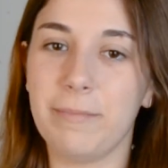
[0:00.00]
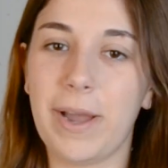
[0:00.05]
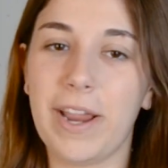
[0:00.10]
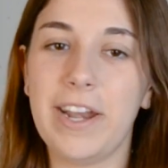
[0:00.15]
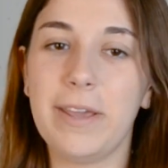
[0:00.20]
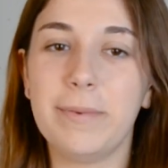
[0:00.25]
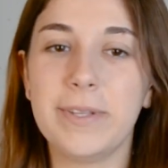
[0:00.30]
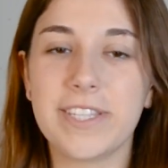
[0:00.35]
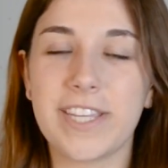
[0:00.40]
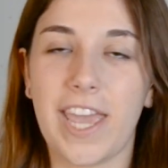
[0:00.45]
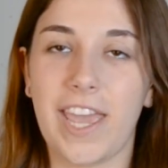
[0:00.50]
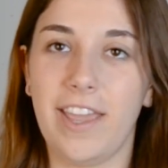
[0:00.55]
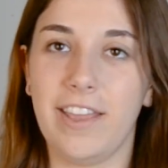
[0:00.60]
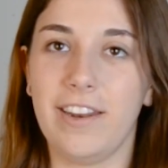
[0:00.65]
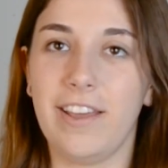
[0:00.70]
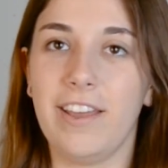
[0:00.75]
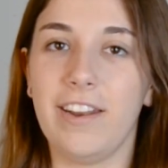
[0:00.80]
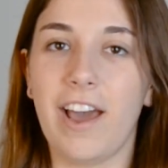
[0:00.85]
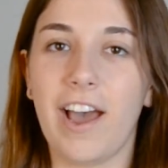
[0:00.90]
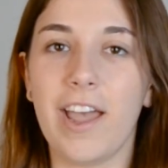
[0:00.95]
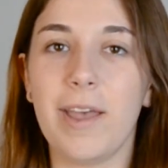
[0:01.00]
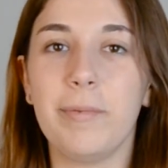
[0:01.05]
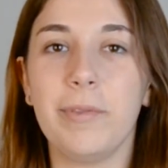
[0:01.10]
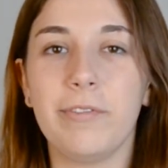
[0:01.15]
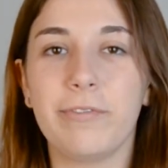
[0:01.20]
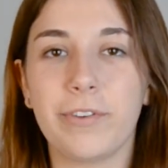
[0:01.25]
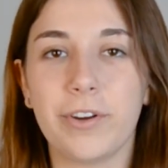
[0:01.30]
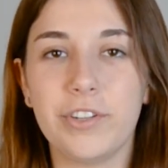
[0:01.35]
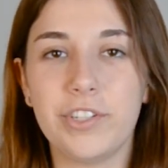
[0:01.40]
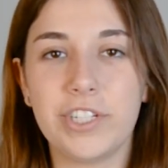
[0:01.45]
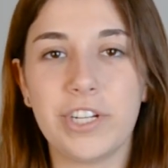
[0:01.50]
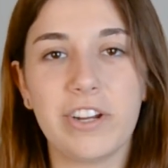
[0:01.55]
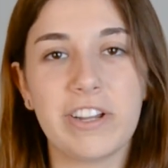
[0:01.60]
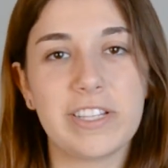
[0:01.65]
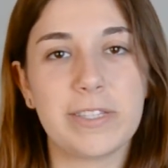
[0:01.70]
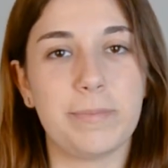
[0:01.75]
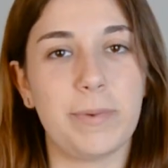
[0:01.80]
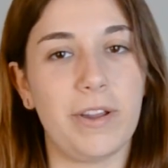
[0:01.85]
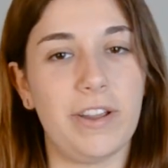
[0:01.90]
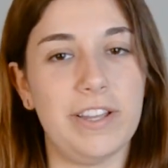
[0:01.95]
my name is Kate and I am the First Year
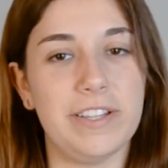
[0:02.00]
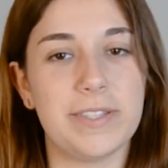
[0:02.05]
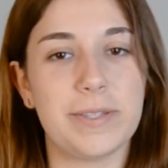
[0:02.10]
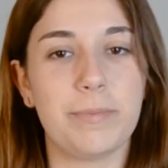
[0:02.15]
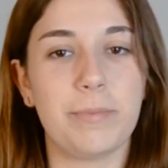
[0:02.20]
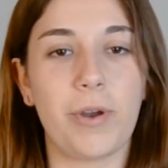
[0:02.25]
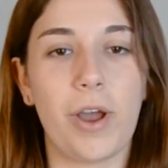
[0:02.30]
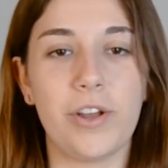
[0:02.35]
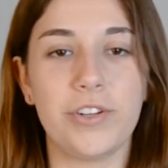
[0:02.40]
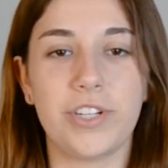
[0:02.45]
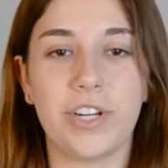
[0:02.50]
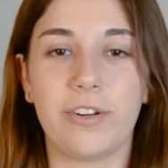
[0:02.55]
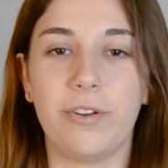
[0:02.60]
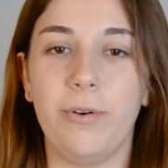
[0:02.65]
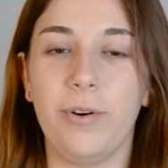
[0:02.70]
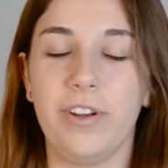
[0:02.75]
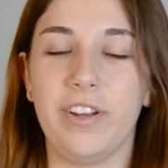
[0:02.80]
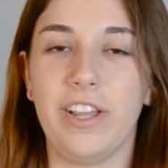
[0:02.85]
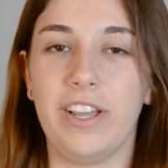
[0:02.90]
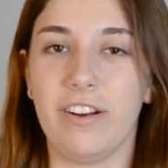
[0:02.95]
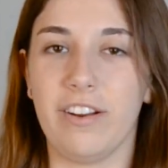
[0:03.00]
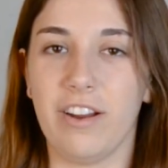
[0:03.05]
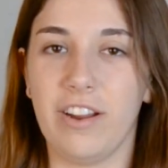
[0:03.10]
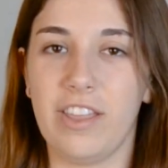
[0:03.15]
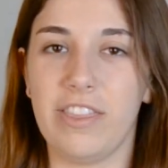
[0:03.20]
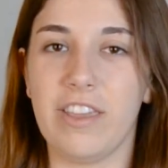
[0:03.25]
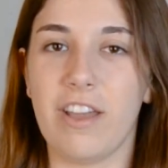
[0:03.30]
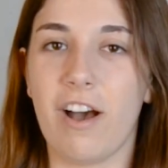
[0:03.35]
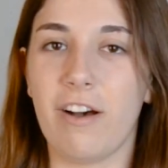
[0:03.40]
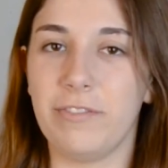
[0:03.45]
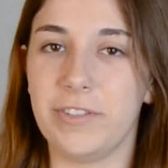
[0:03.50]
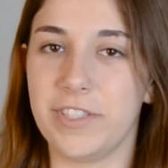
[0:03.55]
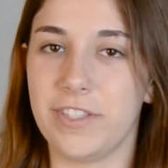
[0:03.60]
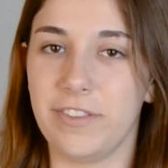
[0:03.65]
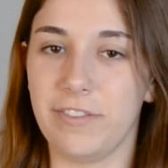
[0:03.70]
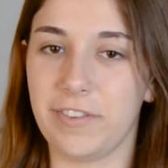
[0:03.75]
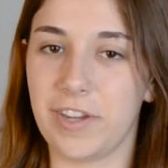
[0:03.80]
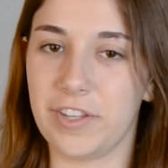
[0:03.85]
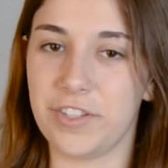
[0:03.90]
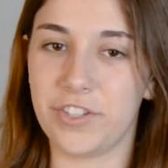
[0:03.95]
Experience Project Coordinator in the Office of
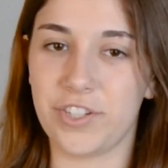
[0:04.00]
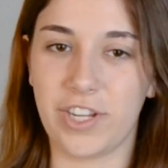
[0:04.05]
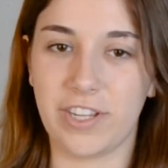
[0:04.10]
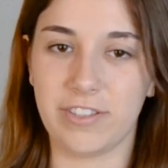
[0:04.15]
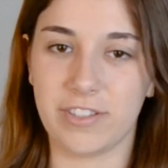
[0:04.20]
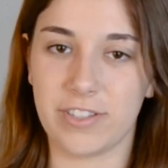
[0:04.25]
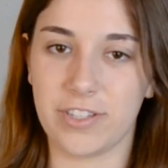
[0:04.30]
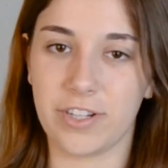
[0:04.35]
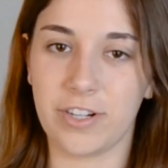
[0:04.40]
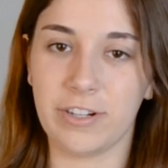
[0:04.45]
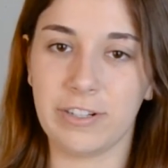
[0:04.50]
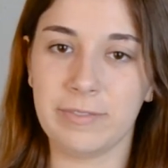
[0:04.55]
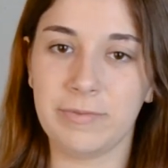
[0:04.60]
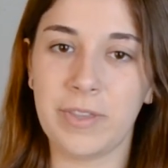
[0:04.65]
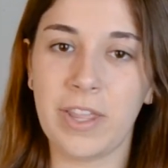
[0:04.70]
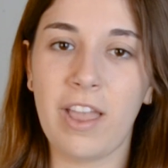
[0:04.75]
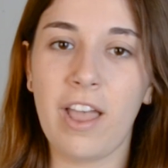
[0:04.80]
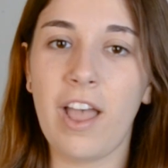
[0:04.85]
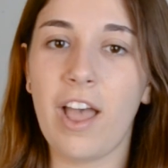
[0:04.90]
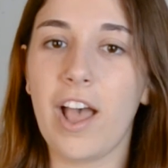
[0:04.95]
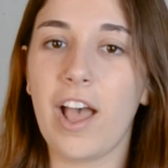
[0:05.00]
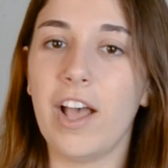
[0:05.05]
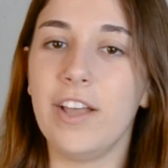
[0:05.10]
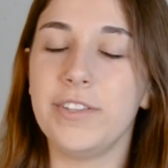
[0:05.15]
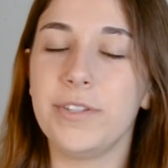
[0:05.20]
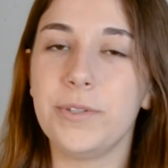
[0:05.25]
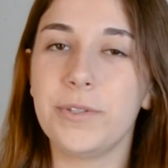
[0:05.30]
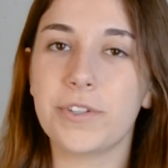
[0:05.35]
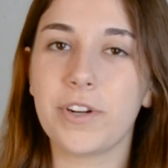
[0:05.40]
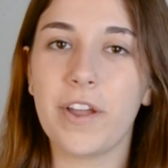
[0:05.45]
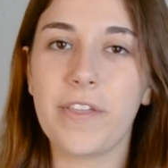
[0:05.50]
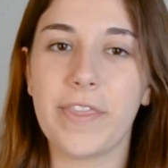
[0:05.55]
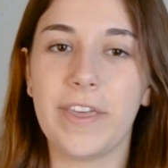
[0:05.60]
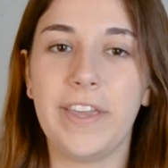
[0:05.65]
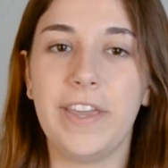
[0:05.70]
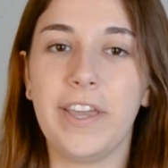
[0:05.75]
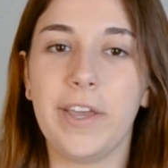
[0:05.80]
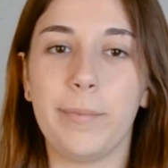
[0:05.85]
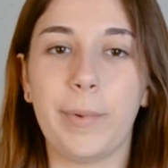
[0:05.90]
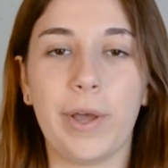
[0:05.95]
the Vice Chancellor. As you start
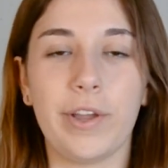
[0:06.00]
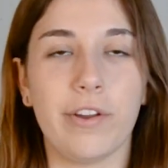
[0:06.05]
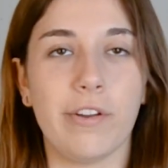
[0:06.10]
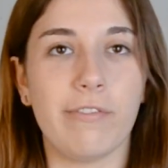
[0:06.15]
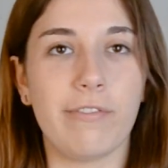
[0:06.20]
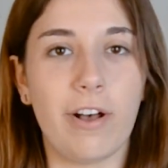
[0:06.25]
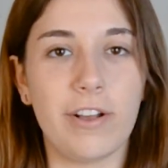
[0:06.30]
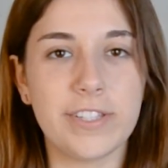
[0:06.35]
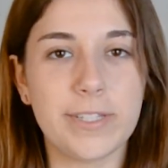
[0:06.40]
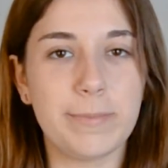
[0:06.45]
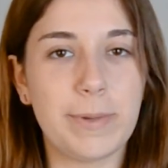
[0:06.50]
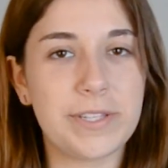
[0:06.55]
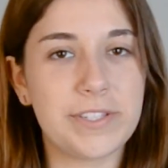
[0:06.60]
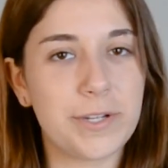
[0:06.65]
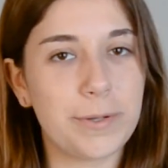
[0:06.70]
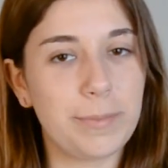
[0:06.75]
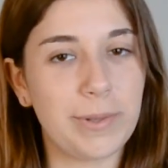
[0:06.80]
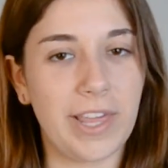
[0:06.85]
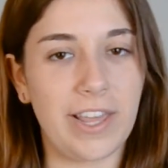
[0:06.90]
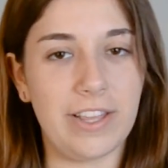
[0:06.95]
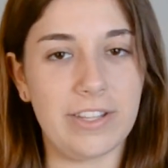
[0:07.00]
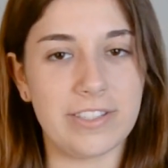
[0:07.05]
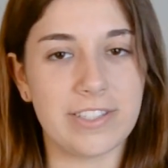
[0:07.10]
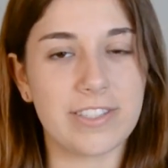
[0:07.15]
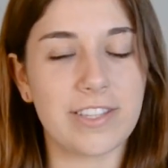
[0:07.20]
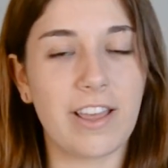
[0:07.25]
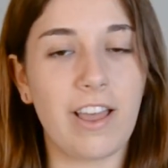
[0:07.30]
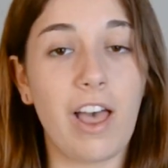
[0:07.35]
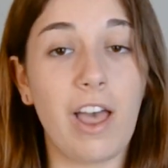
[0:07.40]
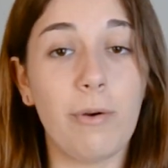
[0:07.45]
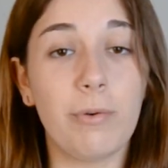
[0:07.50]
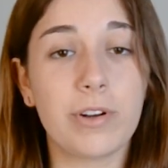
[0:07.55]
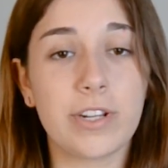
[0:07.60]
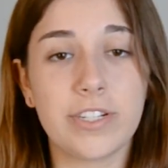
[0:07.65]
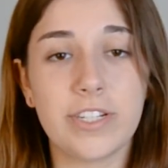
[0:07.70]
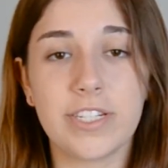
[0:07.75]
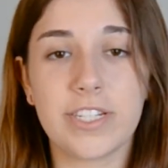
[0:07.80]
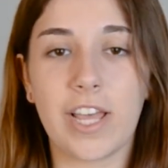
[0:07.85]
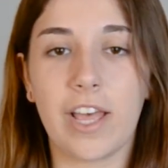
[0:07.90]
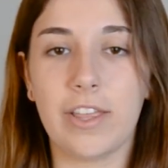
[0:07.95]
thinking about your fall semester plans, I wanted
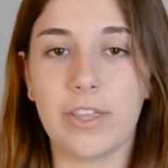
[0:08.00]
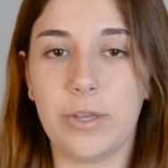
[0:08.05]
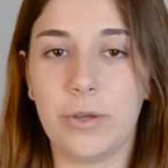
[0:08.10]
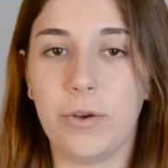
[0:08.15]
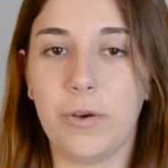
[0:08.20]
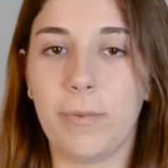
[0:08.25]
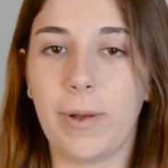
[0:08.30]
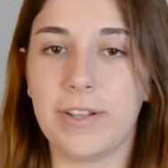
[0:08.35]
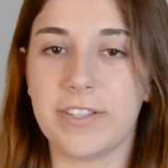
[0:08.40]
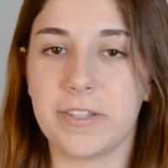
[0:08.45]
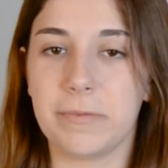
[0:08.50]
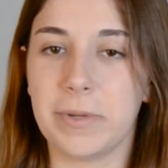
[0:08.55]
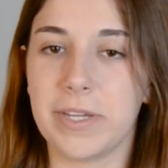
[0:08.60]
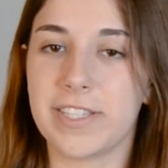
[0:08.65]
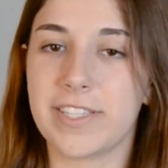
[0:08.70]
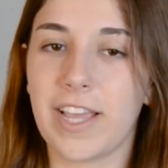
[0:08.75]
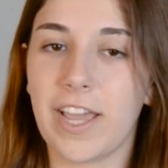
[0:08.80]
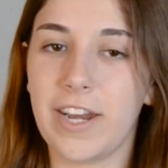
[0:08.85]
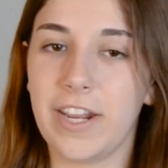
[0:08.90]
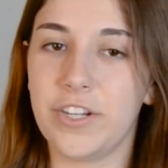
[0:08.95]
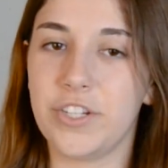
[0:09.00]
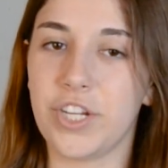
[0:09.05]
to tell you about some exciting